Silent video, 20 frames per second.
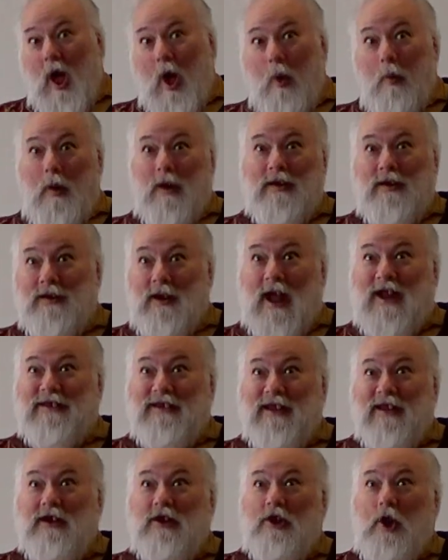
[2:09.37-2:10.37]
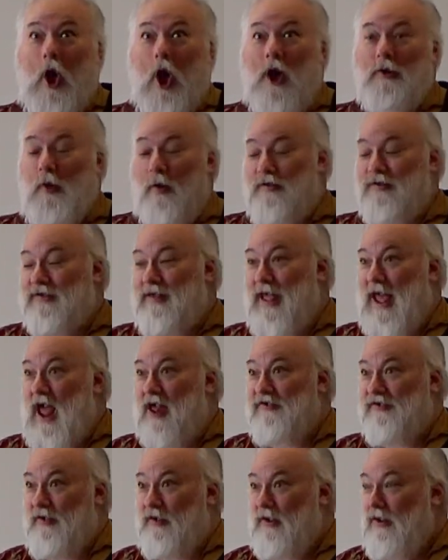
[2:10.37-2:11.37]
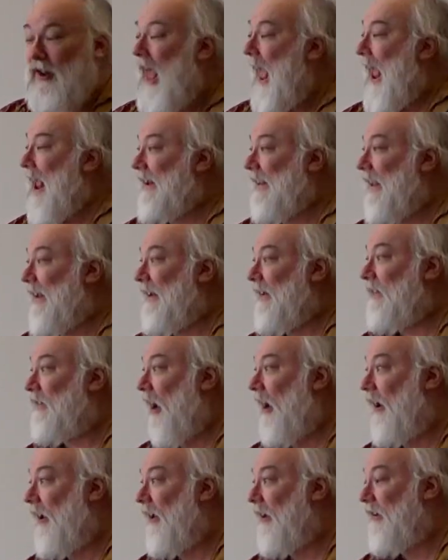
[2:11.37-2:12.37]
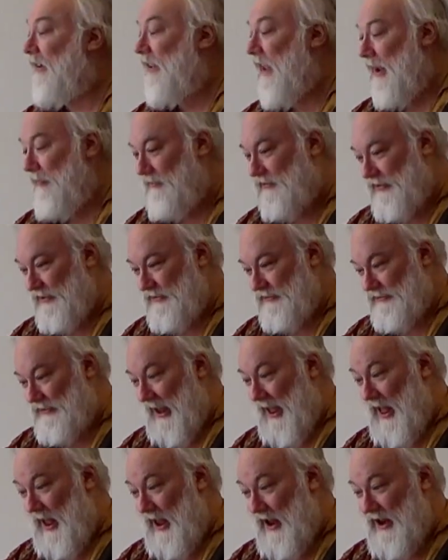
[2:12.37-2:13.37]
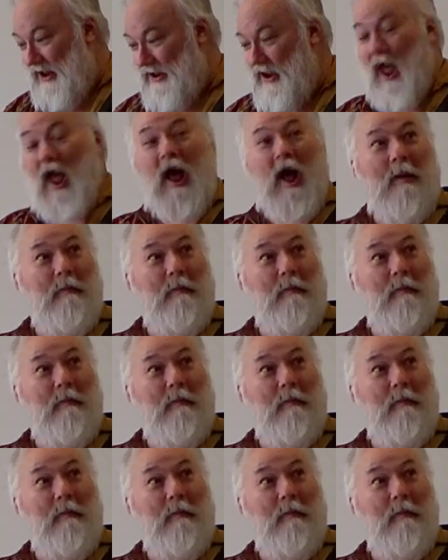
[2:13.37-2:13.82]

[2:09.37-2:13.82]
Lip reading: One night in Cawdor's castle, King Duncan came to dine.